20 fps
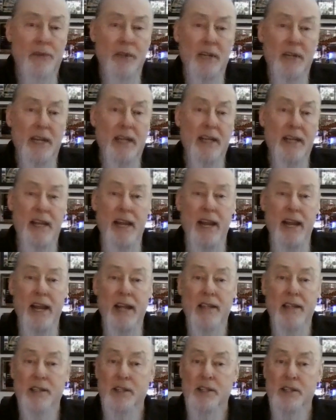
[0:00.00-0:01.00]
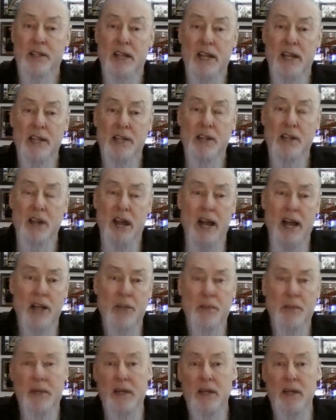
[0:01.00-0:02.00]
Now, if you get cans, it's less
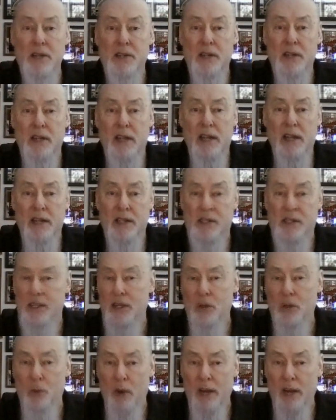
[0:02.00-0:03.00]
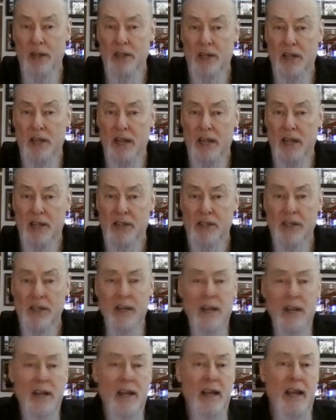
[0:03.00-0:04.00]
cost because it less it weighs
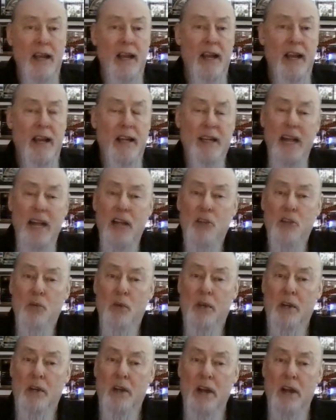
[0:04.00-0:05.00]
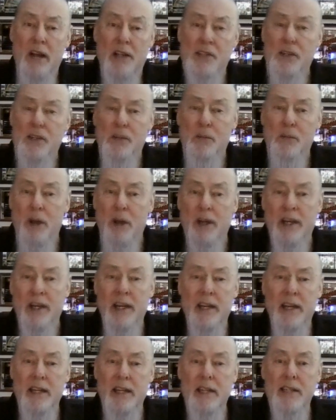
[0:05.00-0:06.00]
less. Uh, and that's what costs the
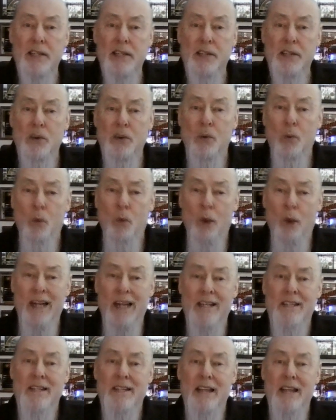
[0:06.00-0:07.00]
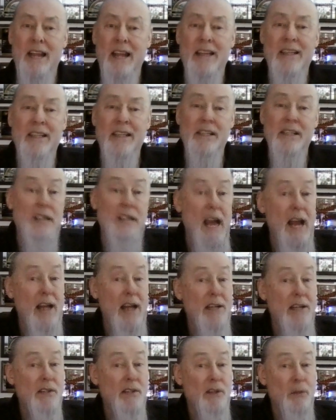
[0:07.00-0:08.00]
money is the weight and the
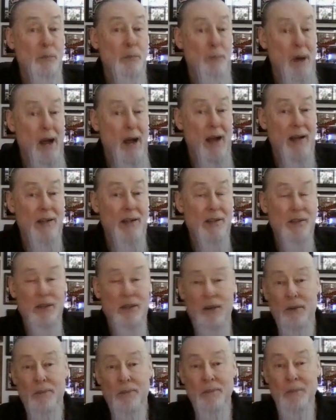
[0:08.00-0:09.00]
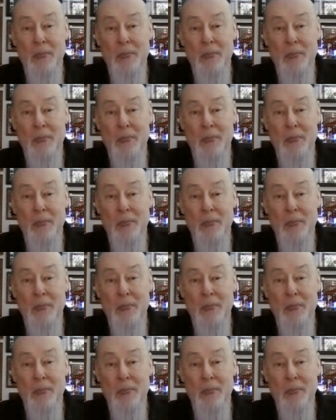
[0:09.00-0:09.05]
size of the box.